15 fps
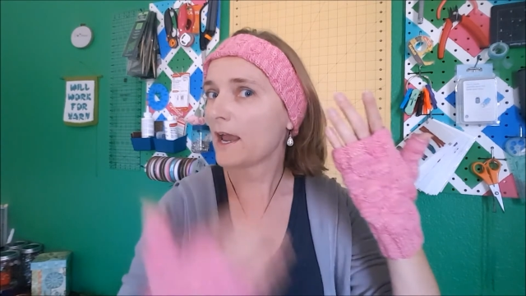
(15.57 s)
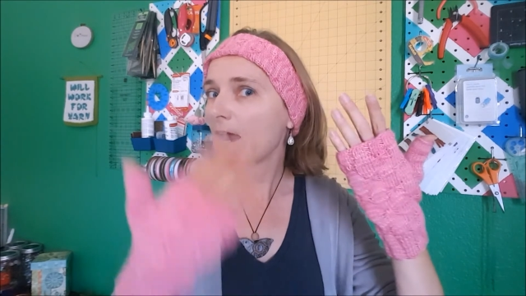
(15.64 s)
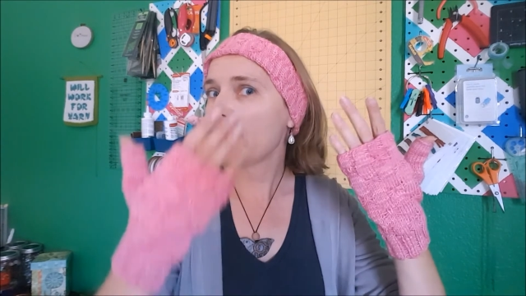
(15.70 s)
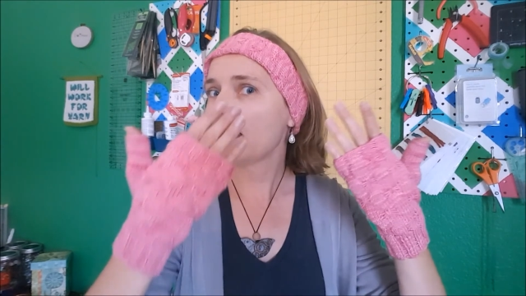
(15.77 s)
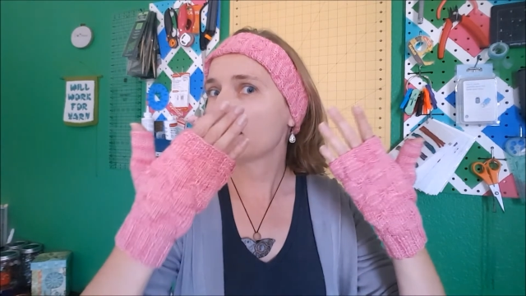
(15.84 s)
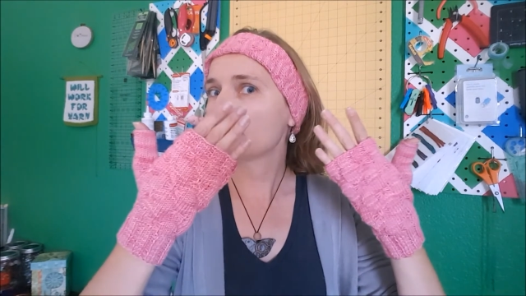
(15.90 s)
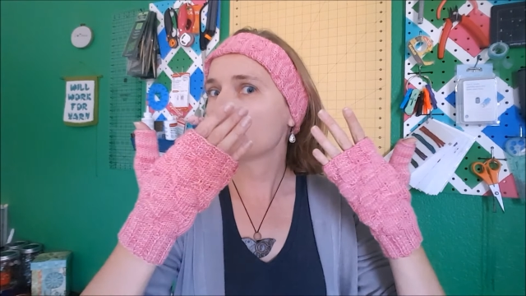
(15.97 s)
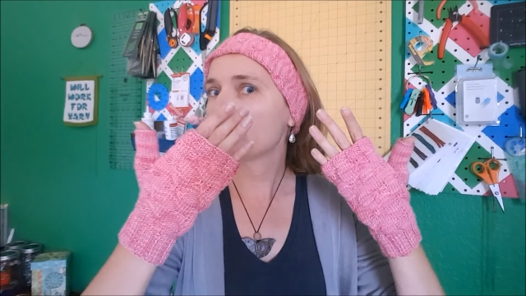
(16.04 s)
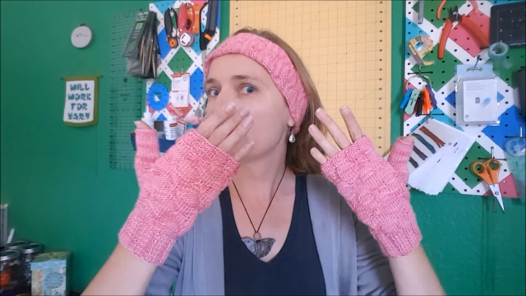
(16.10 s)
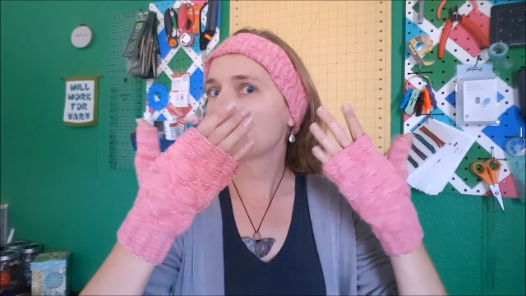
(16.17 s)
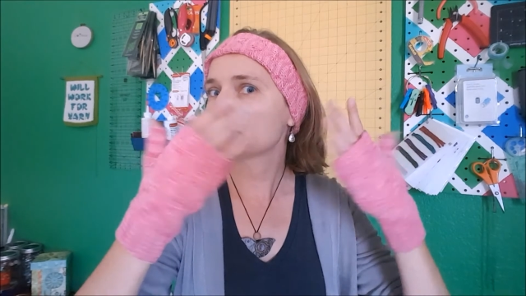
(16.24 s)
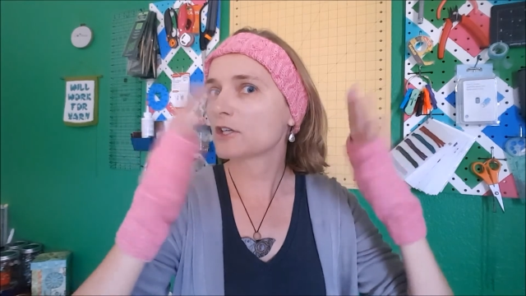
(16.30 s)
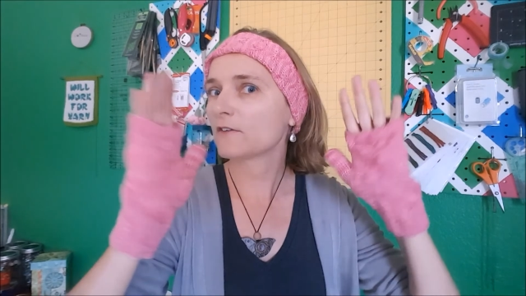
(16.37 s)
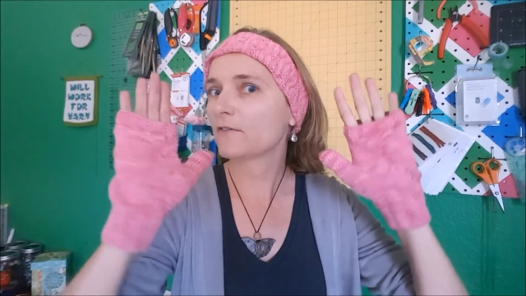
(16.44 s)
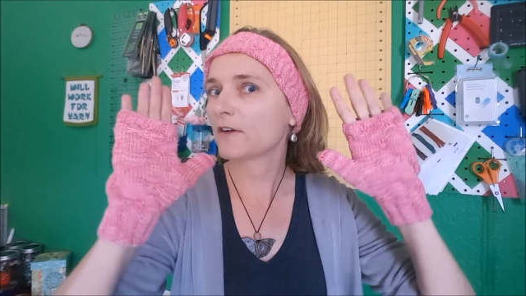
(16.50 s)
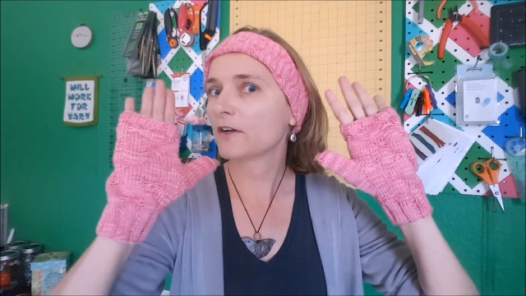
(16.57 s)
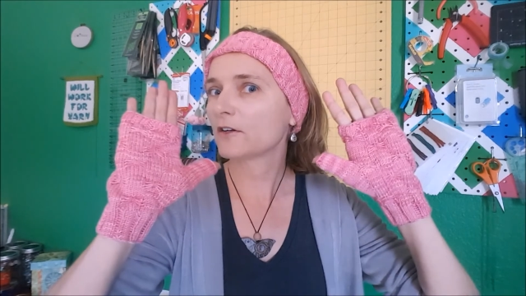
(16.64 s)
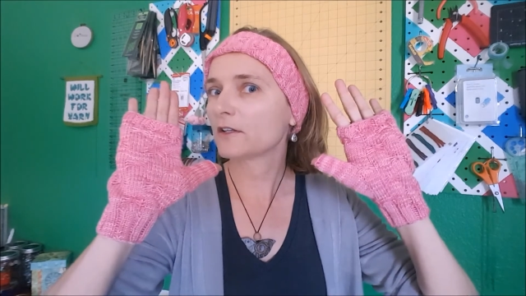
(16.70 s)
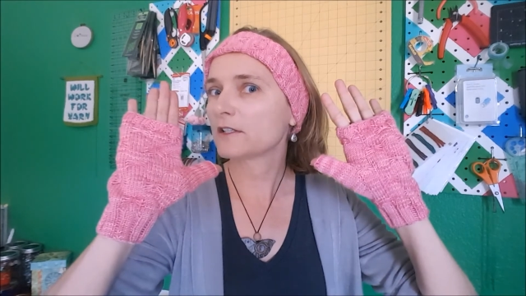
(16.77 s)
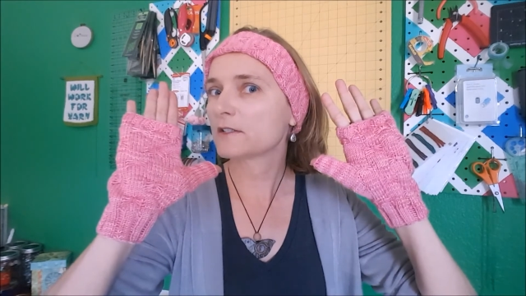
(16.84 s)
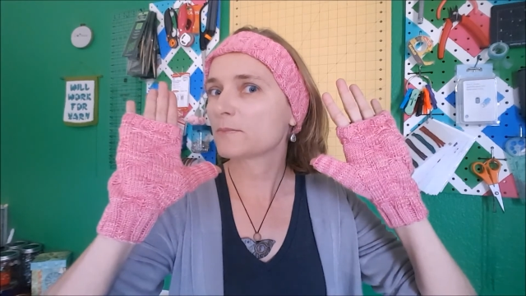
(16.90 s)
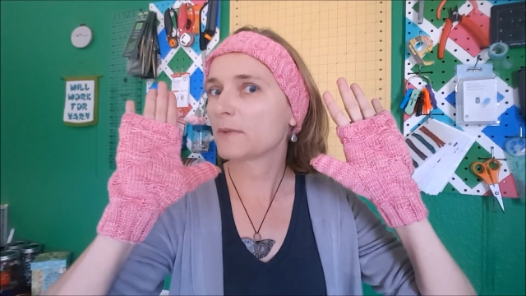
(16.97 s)
and the matching
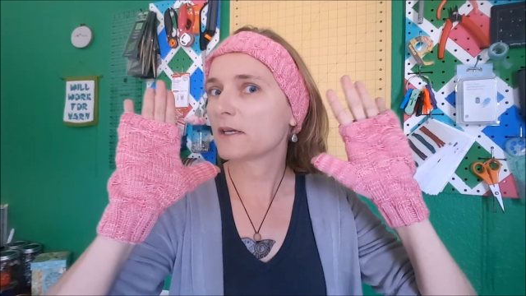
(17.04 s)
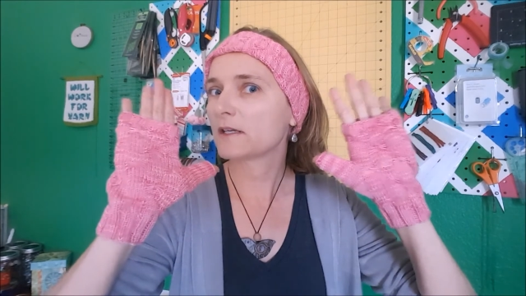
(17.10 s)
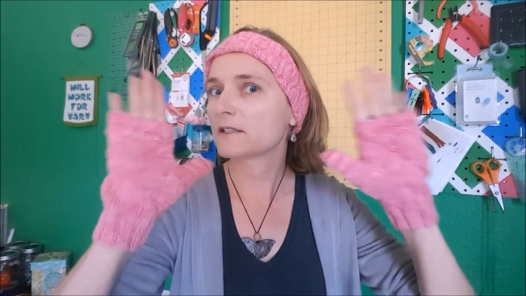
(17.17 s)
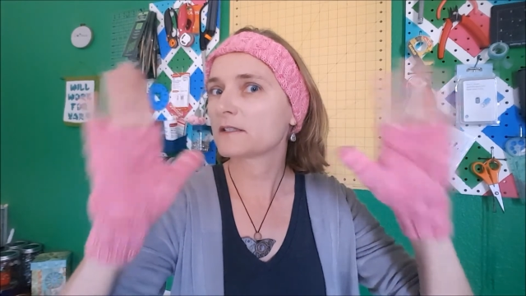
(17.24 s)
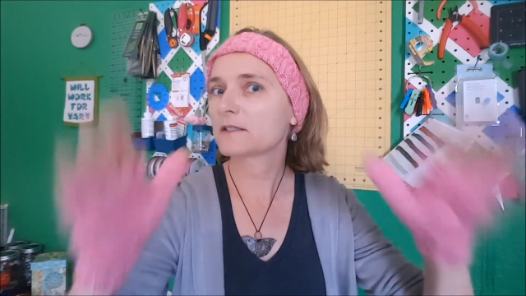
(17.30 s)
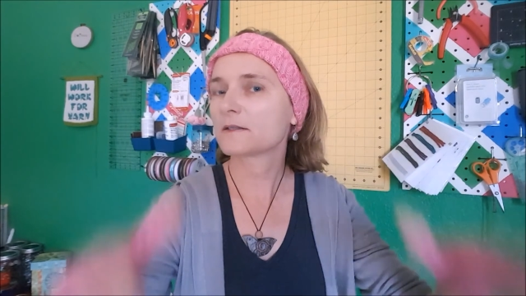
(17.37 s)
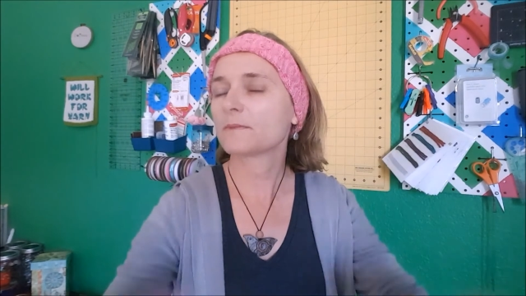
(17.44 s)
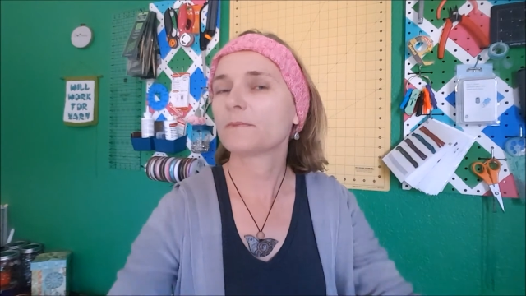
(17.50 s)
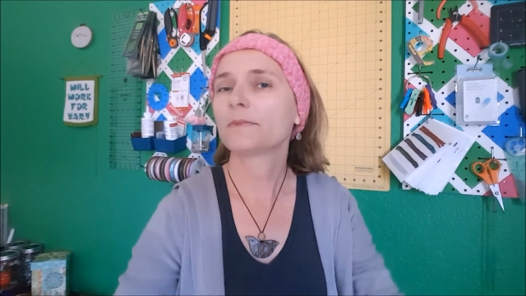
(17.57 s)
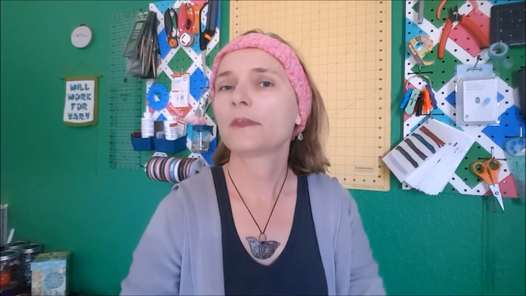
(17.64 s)
fingerless mitts.